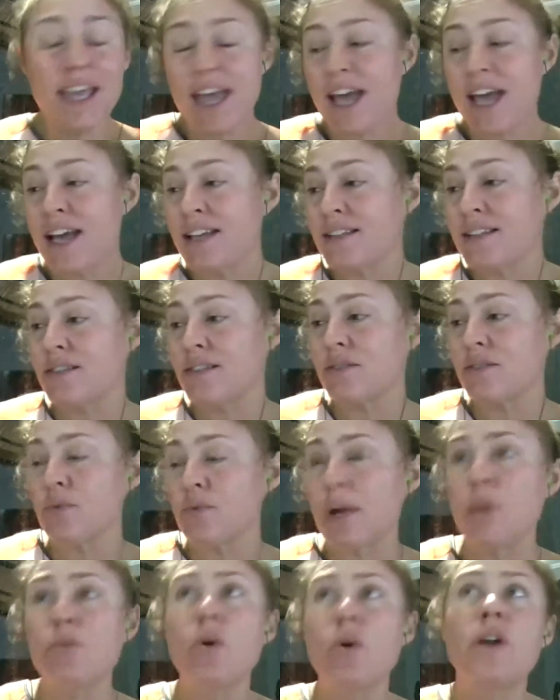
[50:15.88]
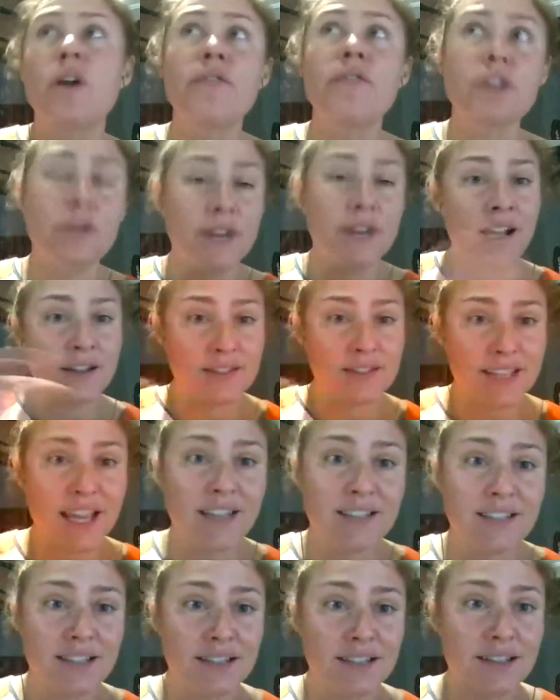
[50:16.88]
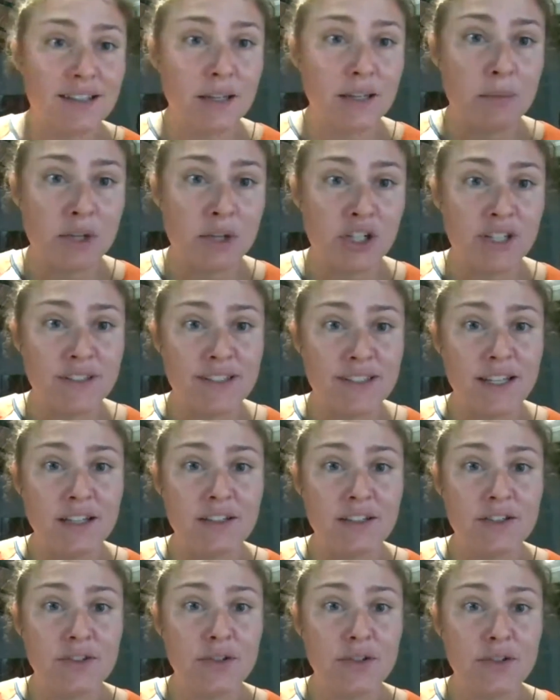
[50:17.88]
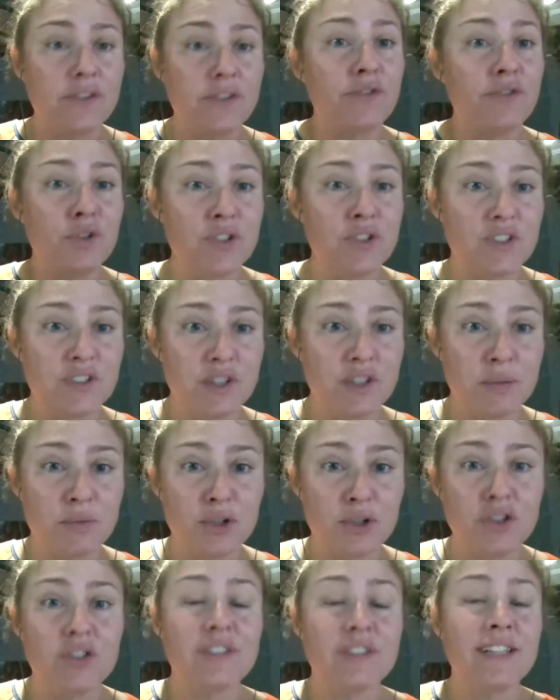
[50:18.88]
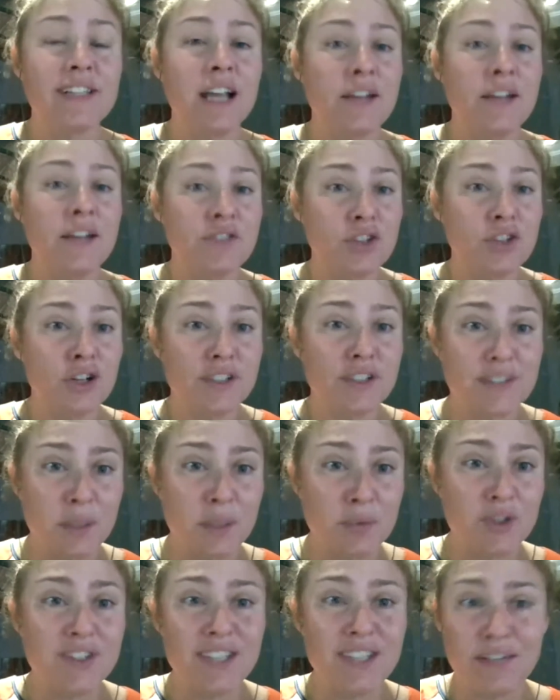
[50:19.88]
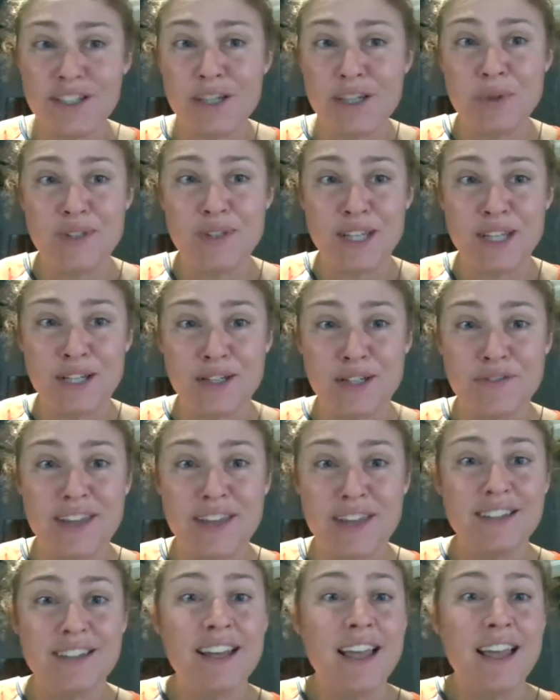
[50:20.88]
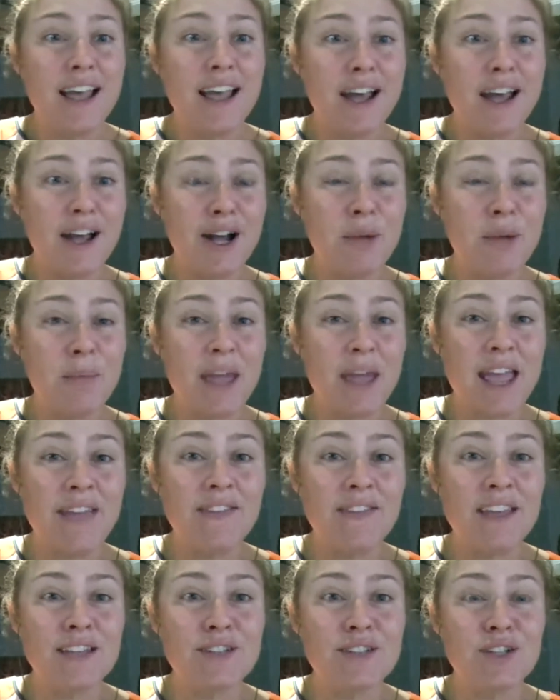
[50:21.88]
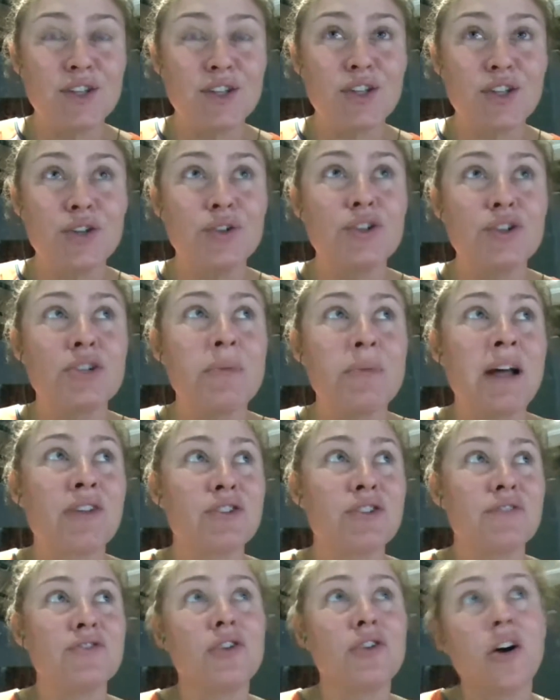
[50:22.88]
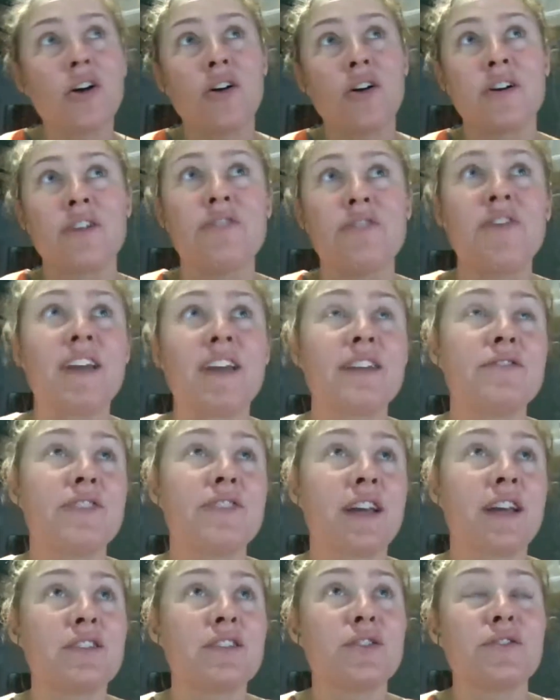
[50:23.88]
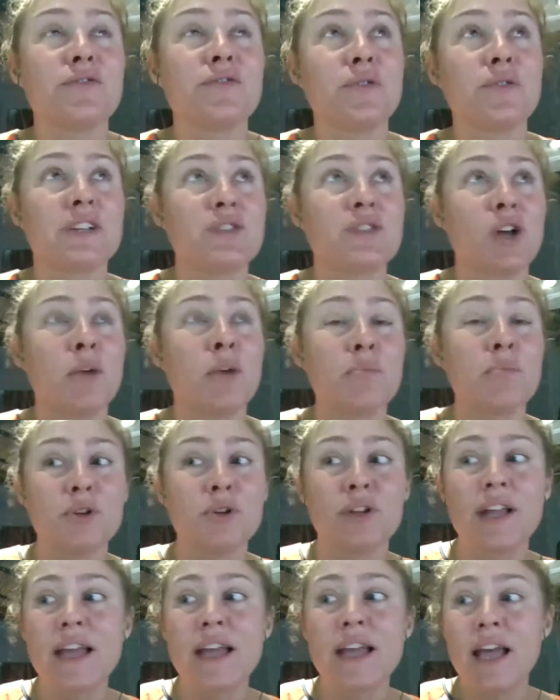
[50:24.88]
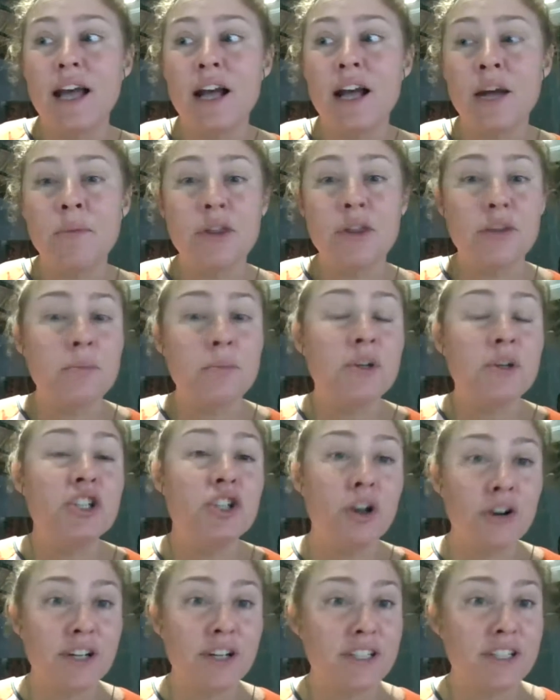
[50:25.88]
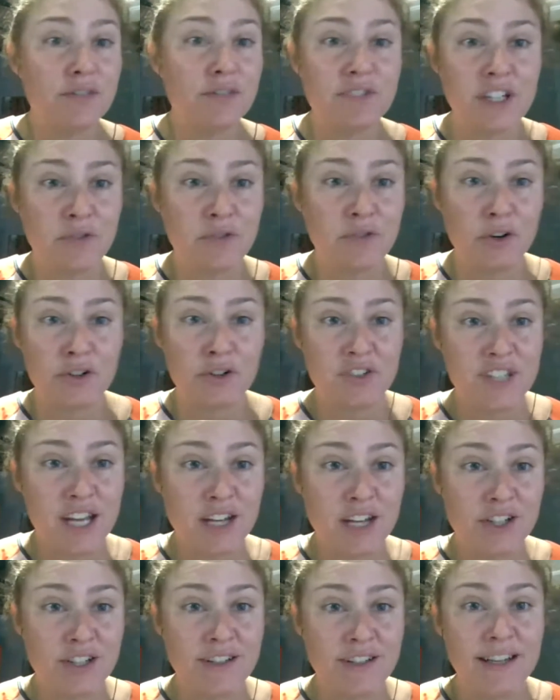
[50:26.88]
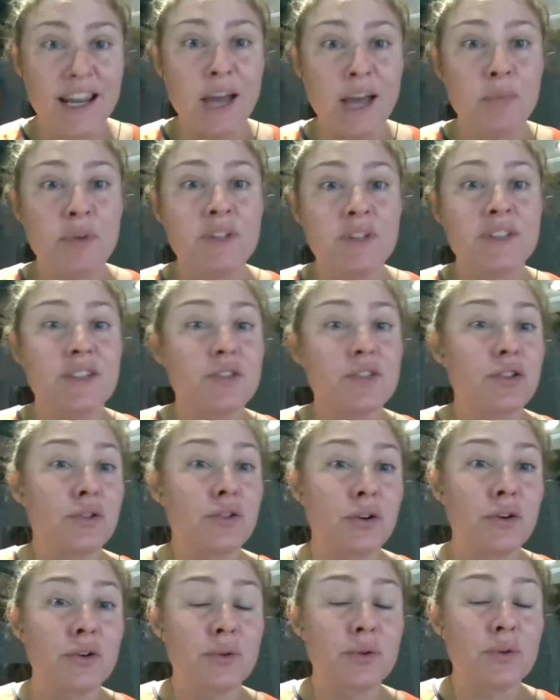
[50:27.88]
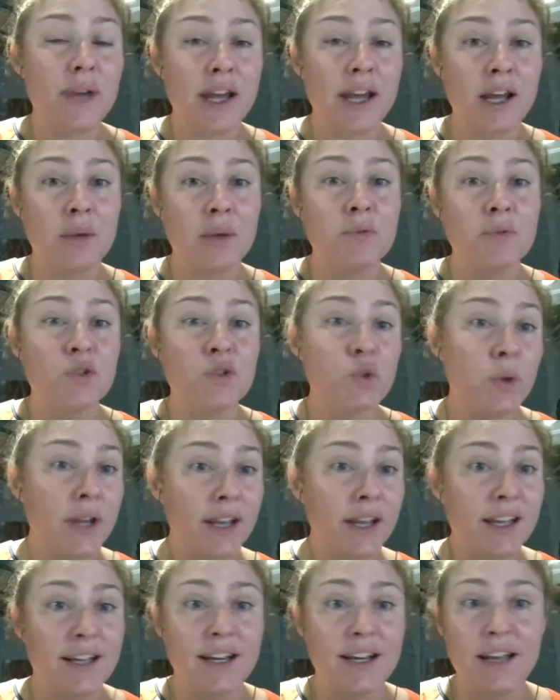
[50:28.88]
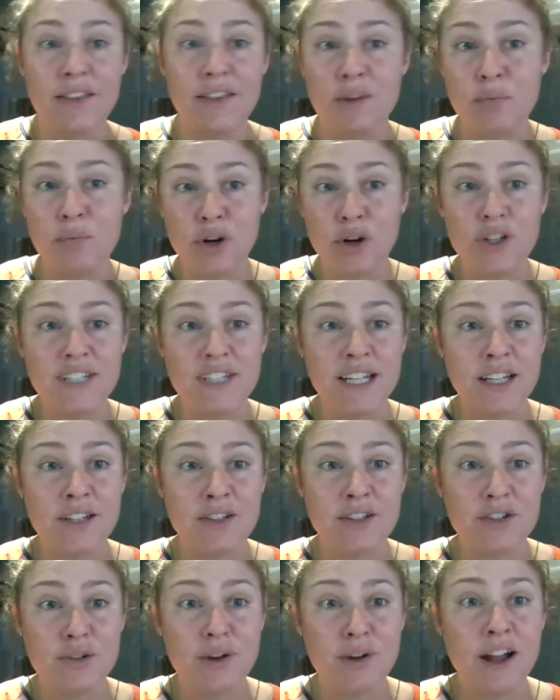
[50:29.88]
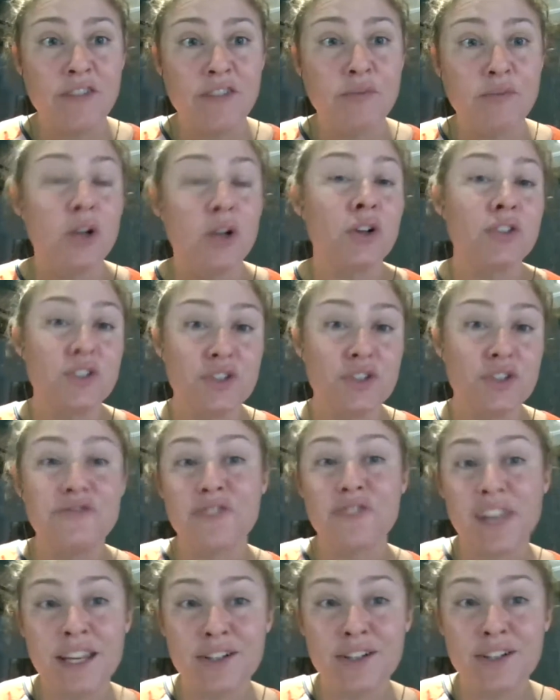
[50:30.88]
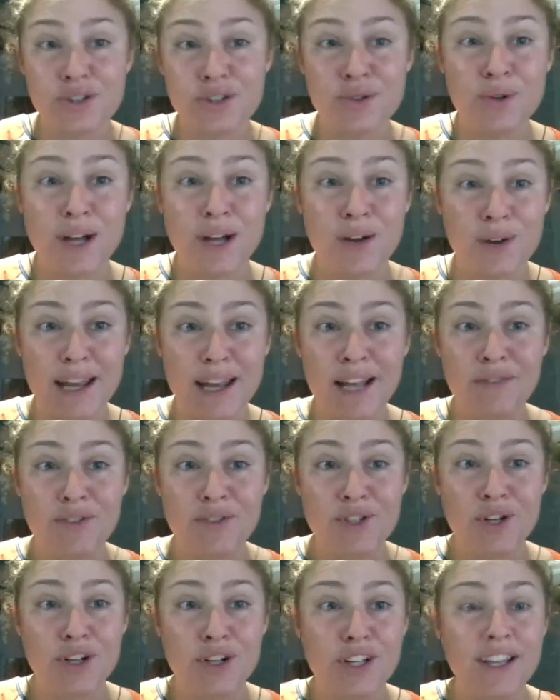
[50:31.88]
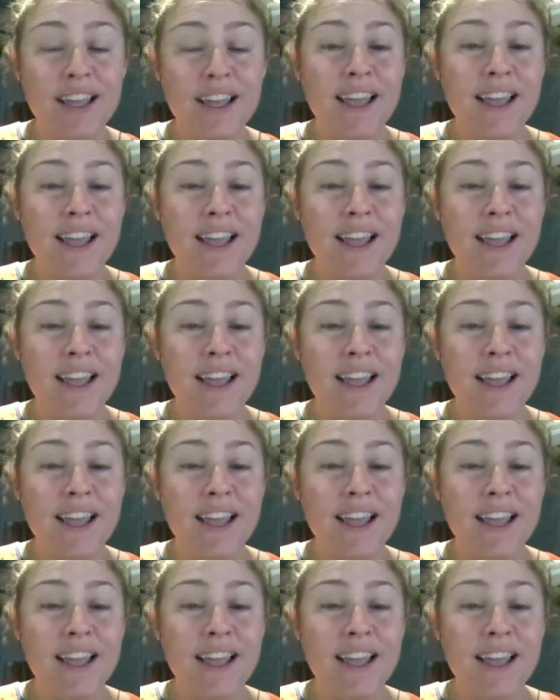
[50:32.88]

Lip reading: has, of the greenhouse gas emissions that sort of the food system produces, livestock is up to 70% of that. And there's a huge amount of knock-on effect to that. So for example, the majority of deforestation that happens is to grow soya and other protein-derived plants to feed to our livestock.